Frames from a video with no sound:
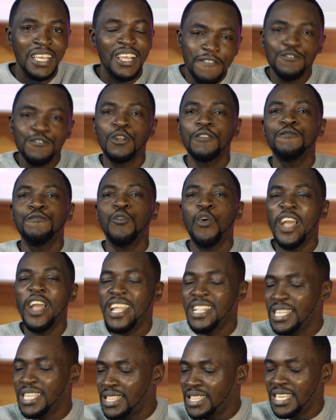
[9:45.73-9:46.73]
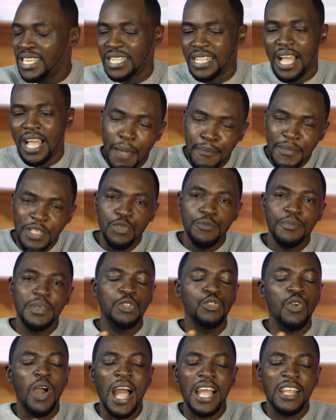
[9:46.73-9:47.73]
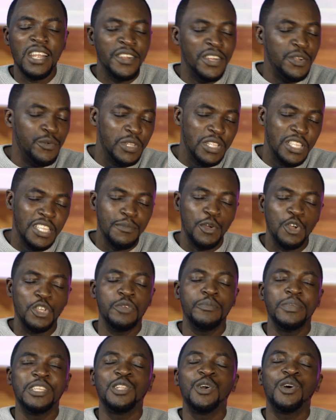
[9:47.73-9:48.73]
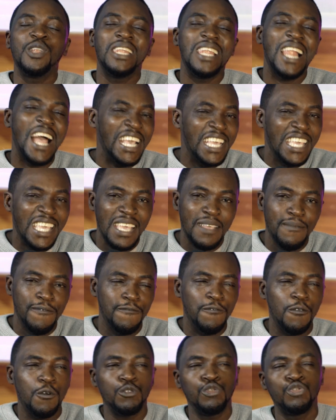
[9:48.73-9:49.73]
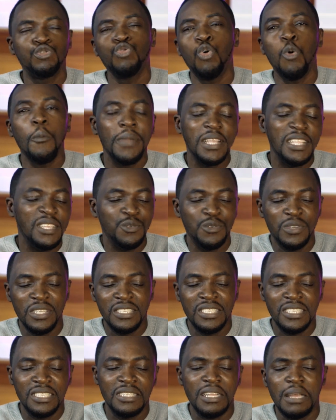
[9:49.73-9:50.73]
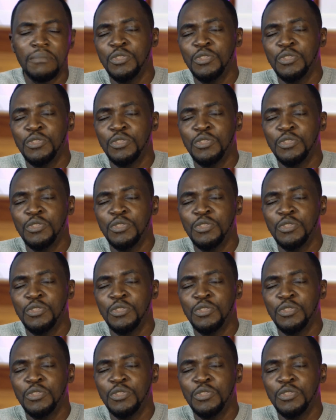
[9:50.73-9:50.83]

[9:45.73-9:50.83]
if not for anything. I mean, you may not agree with him or you may not like him for so many reasons.